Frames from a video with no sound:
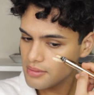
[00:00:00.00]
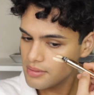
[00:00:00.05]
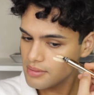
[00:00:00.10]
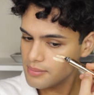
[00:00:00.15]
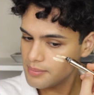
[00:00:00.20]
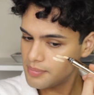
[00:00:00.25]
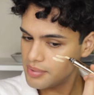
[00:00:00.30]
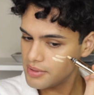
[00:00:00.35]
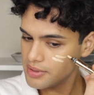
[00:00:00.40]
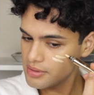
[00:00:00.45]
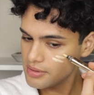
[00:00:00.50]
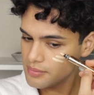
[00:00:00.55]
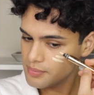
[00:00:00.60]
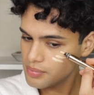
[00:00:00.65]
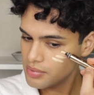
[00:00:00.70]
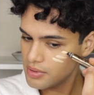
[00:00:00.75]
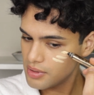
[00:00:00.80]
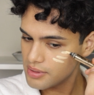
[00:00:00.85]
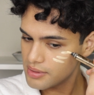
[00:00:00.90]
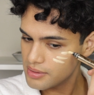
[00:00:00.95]
I'm putting the
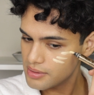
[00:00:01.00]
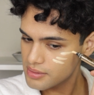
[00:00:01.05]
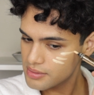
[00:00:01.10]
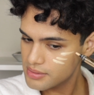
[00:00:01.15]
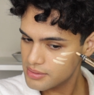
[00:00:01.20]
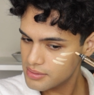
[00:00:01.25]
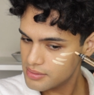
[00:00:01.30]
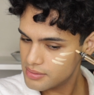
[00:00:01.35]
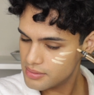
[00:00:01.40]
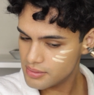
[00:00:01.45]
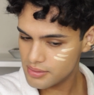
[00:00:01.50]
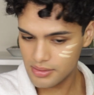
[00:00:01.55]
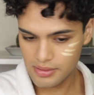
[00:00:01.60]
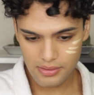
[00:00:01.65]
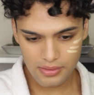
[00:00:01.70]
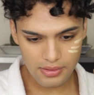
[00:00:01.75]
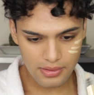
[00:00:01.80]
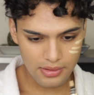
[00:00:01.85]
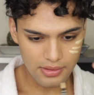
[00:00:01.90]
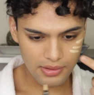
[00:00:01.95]
product
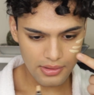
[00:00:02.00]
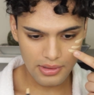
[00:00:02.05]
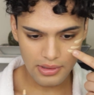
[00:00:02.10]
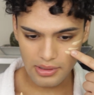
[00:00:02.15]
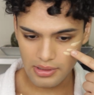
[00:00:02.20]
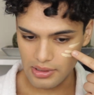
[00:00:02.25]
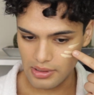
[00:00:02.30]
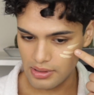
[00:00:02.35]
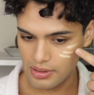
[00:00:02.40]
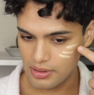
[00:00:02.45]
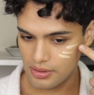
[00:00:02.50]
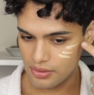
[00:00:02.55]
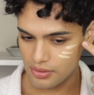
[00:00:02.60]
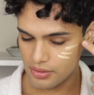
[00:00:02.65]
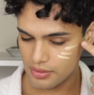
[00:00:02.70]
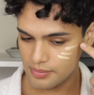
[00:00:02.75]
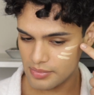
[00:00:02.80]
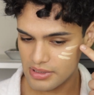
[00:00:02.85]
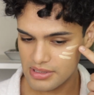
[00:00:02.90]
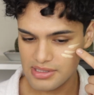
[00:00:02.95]

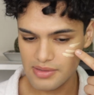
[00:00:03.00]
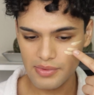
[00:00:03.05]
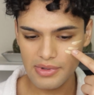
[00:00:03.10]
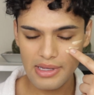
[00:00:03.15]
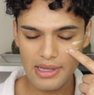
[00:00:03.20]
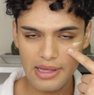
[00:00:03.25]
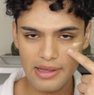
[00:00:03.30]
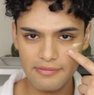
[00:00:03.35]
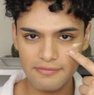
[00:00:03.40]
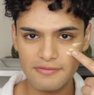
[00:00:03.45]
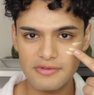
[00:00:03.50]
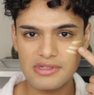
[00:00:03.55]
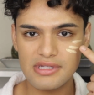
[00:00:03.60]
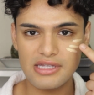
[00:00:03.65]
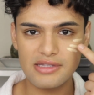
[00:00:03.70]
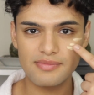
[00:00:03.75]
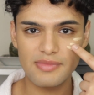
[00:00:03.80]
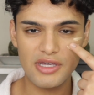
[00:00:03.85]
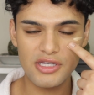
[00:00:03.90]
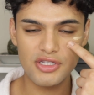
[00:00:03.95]
here because I wanna
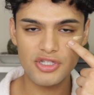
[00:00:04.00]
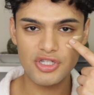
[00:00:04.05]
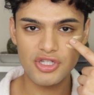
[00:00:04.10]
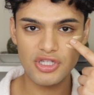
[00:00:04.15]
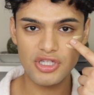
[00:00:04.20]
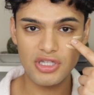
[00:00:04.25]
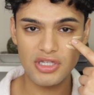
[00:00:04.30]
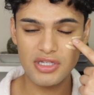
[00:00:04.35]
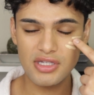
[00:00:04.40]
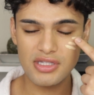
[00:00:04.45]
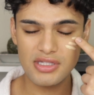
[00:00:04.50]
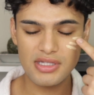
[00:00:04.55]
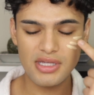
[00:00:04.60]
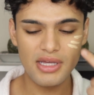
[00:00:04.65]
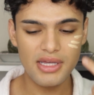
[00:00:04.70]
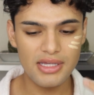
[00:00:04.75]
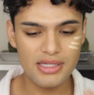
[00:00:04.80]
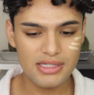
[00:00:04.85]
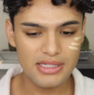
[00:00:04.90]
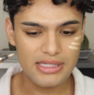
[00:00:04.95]
emphasize my cheeks
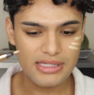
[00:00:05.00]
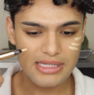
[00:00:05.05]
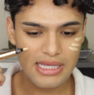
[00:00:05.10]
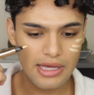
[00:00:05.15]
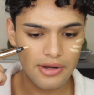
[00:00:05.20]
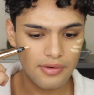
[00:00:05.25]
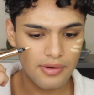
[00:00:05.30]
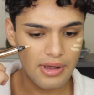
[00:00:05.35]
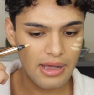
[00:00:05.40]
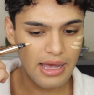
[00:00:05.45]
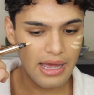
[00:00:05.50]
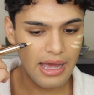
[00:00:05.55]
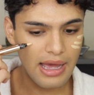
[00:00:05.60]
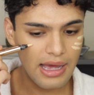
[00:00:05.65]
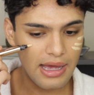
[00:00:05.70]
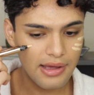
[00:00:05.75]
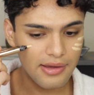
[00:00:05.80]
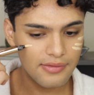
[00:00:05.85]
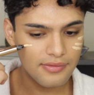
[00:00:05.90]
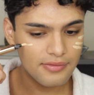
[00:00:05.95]
since I don't
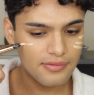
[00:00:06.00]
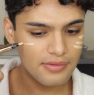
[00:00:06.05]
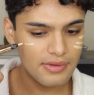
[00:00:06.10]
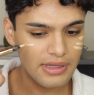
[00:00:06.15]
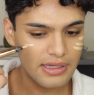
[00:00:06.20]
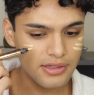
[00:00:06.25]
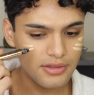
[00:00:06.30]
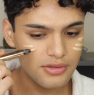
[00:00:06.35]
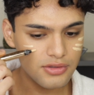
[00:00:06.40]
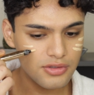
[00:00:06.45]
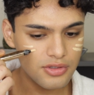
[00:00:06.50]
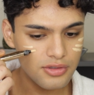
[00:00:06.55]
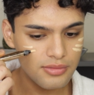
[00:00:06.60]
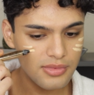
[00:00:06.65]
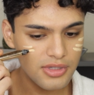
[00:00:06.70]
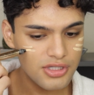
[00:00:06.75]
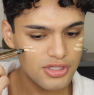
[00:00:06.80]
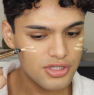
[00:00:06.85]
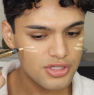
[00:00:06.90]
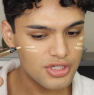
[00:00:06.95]
have like too
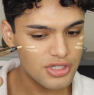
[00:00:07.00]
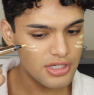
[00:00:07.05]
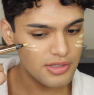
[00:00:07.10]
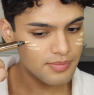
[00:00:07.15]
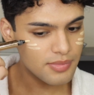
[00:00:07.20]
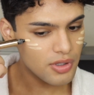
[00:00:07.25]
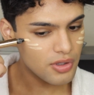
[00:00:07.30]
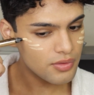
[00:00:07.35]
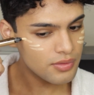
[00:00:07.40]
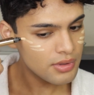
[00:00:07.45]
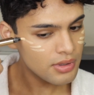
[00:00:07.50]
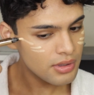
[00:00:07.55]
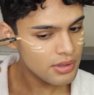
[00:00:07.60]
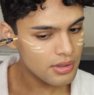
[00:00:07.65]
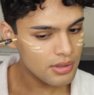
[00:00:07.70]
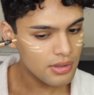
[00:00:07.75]
much cheekbone.